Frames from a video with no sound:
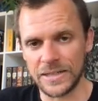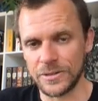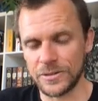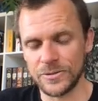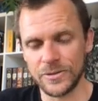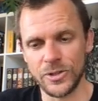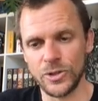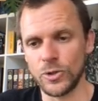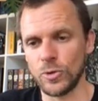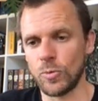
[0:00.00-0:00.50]

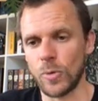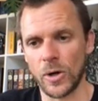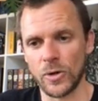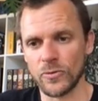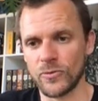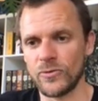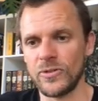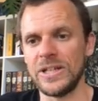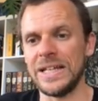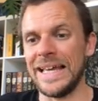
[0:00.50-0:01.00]
You won't
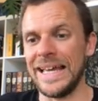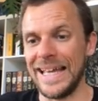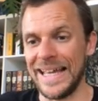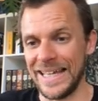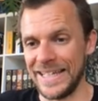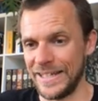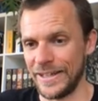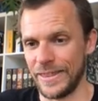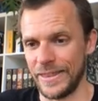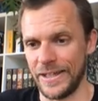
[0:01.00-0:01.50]
feel
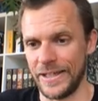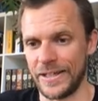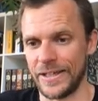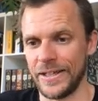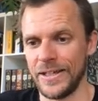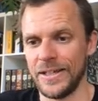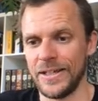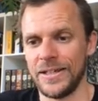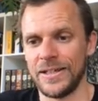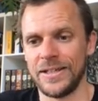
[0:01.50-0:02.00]
anything
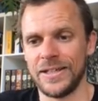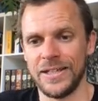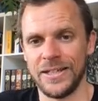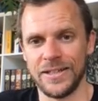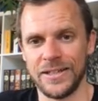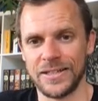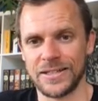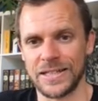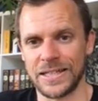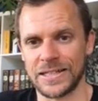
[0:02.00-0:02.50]
in
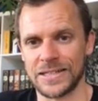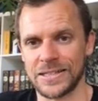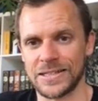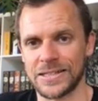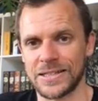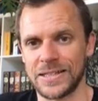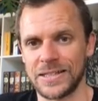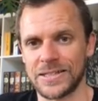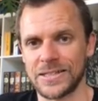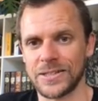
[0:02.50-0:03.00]
this
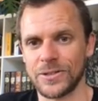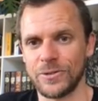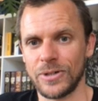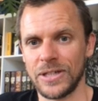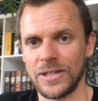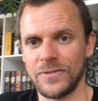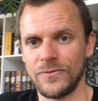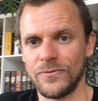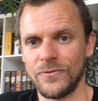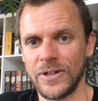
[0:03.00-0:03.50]
exercise. So
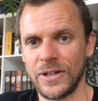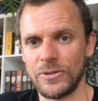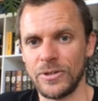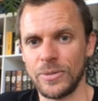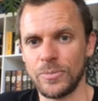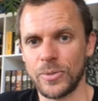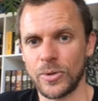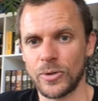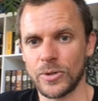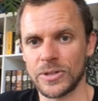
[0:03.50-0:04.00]
very
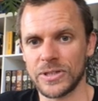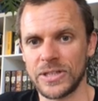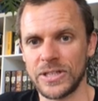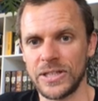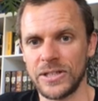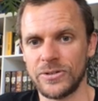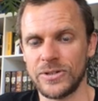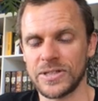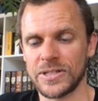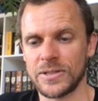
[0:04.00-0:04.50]
important
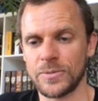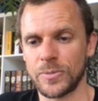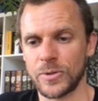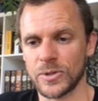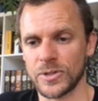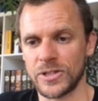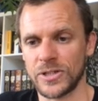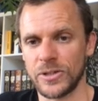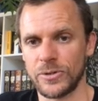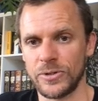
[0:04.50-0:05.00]
here is the
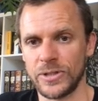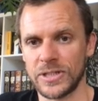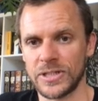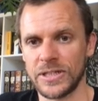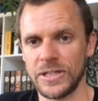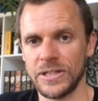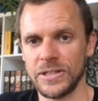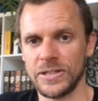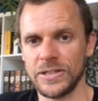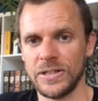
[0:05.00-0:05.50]
posterior
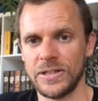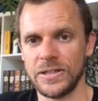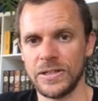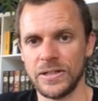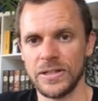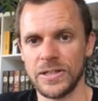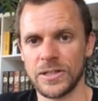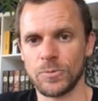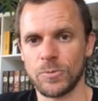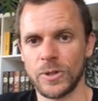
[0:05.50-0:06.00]
tilt.
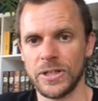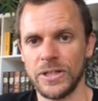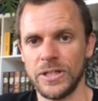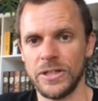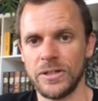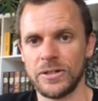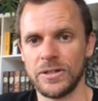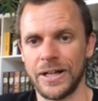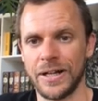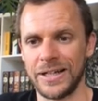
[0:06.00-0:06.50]
This one
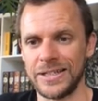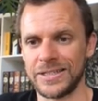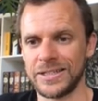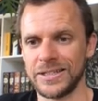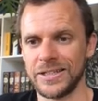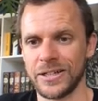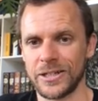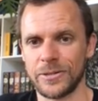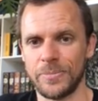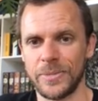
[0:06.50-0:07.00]
here, I
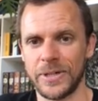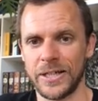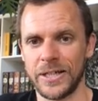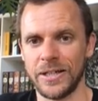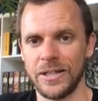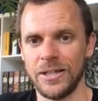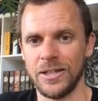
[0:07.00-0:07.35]
tuck my